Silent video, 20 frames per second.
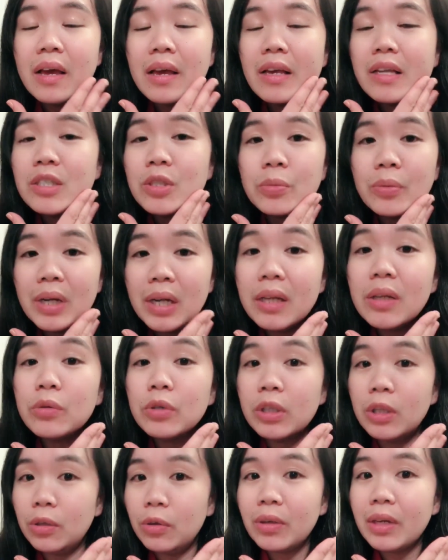He's really
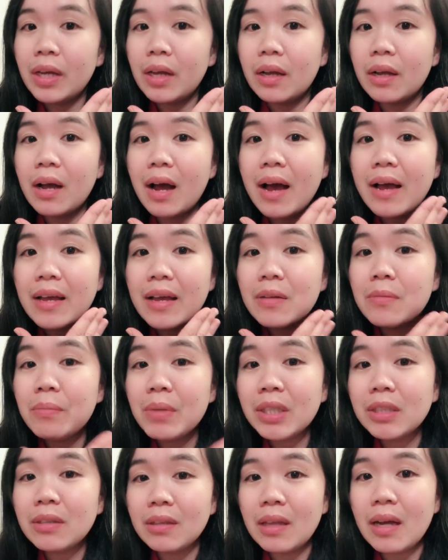good looking. I
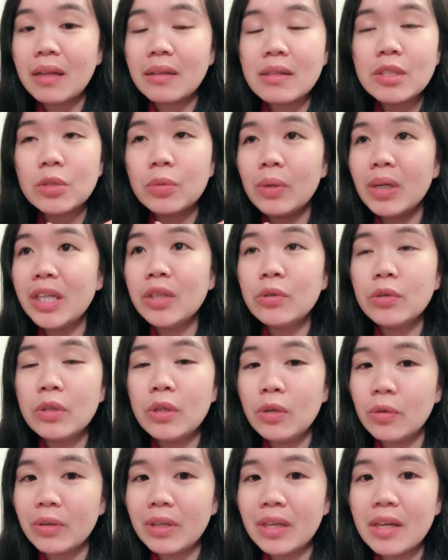admit to that. He's really good
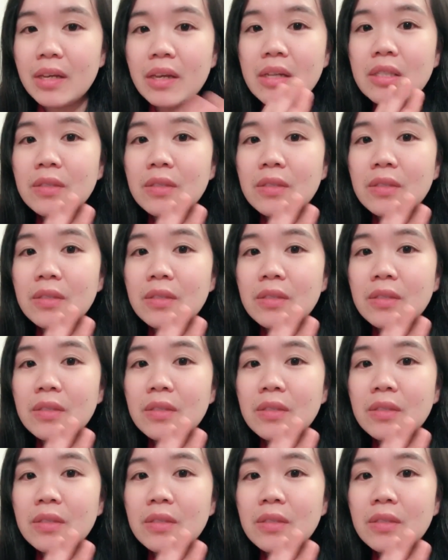looking.